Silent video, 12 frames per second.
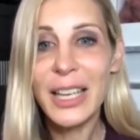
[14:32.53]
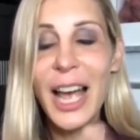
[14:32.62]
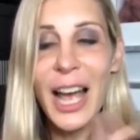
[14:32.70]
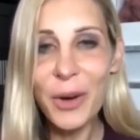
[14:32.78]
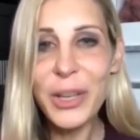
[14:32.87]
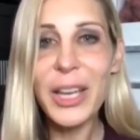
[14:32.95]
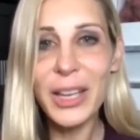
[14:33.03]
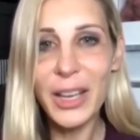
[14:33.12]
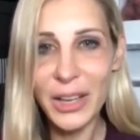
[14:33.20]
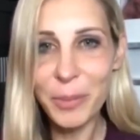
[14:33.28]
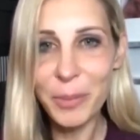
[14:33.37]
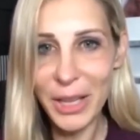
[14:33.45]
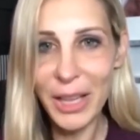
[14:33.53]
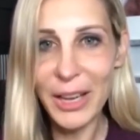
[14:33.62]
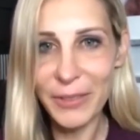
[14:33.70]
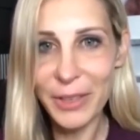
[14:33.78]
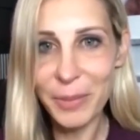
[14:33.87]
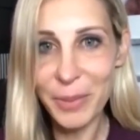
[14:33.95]
how chaotic my
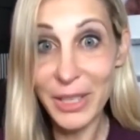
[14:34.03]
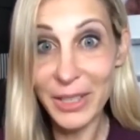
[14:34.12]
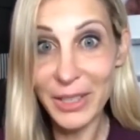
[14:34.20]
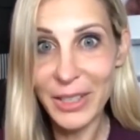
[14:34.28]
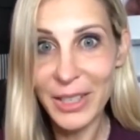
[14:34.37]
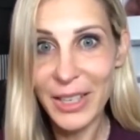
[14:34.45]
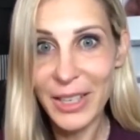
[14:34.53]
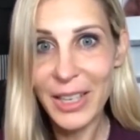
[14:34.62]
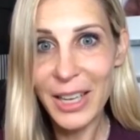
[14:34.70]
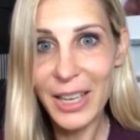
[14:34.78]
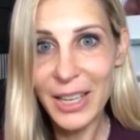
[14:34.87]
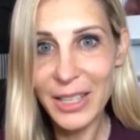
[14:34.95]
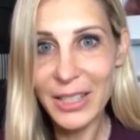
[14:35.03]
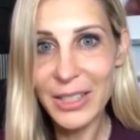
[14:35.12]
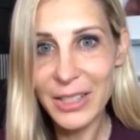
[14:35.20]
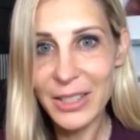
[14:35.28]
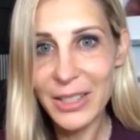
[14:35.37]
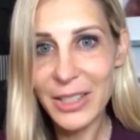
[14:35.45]
life had been, and,
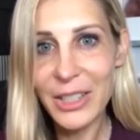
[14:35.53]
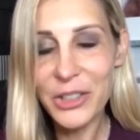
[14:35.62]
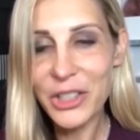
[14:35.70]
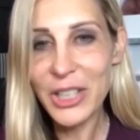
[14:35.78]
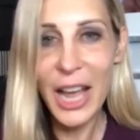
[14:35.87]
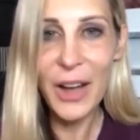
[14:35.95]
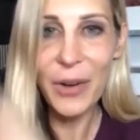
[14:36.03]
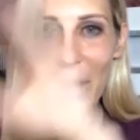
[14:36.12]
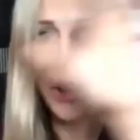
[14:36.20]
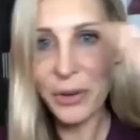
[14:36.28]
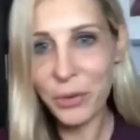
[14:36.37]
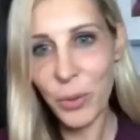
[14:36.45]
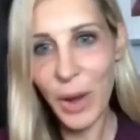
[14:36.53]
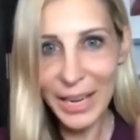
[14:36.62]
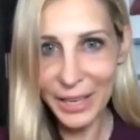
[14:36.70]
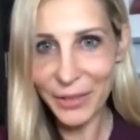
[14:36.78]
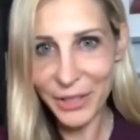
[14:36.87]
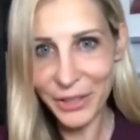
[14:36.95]
just how out of whack
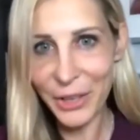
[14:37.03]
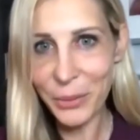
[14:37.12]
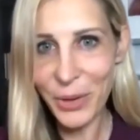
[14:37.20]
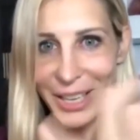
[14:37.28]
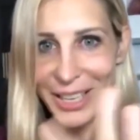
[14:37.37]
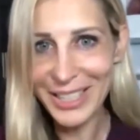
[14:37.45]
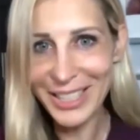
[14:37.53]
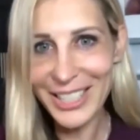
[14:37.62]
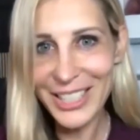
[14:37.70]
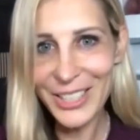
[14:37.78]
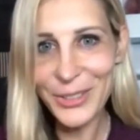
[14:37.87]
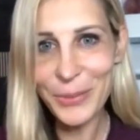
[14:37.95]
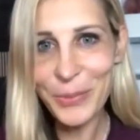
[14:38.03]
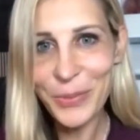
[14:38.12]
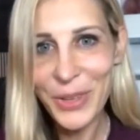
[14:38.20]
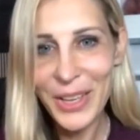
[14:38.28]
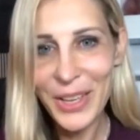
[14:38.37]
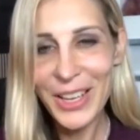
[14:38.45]
everything was. And so,
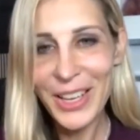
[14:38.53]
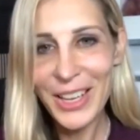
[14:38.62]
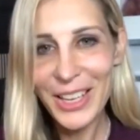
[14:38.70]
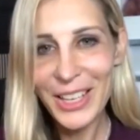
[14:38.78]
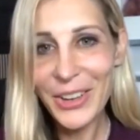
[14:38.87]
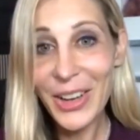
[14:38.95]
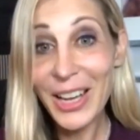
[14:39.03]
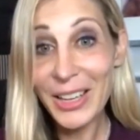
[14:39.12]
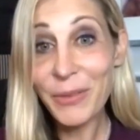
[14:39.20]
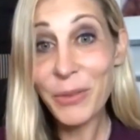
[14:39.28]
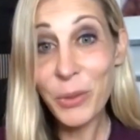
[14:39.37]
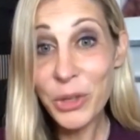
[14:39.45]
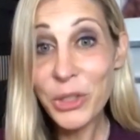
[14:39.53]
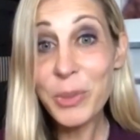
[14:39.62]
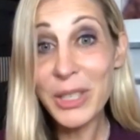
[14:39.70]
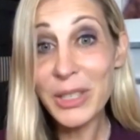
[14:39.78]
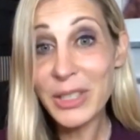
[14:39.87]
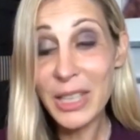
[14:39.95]
it forced
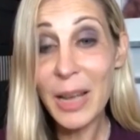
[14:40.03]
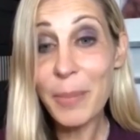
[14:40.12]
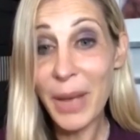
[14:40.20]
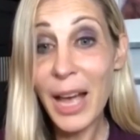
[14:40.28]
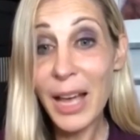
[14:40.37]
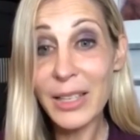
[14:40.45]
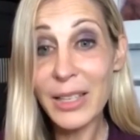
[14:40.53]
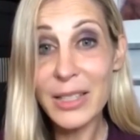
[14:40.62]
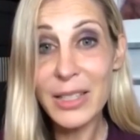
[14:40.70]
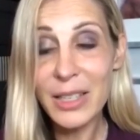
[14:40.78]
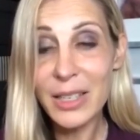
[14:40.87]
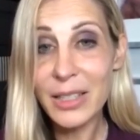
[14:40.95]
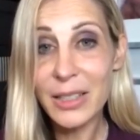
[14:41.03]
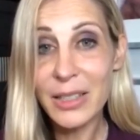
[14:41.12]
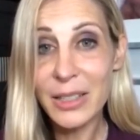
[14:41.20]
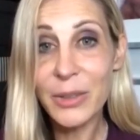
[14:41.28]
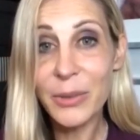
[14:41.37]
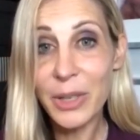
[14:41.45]
me to step back and say,
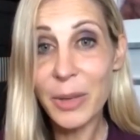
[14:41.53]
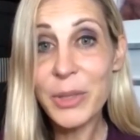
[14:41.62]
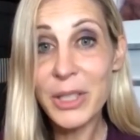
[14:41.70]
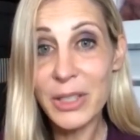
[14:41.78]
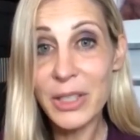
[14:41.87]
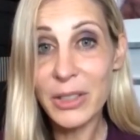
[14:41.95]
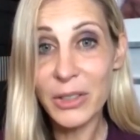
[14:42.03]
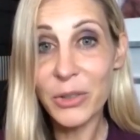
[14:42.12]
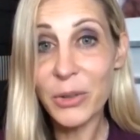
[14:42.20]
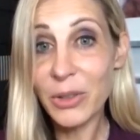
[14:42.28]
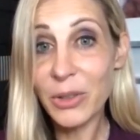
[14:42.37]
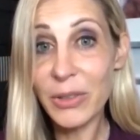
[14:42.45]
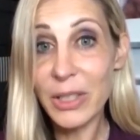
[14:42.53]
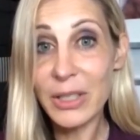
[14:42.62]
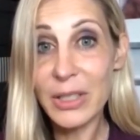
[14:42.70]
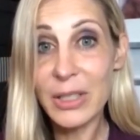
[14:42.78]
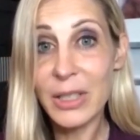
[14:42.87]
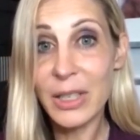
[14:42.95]
what, I'm going to take control of
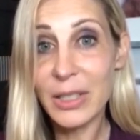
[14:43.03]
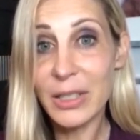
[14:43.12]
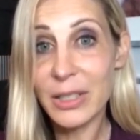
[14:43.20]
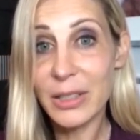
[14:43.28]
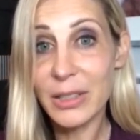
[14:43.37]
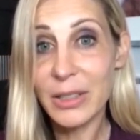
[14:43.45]
this. And,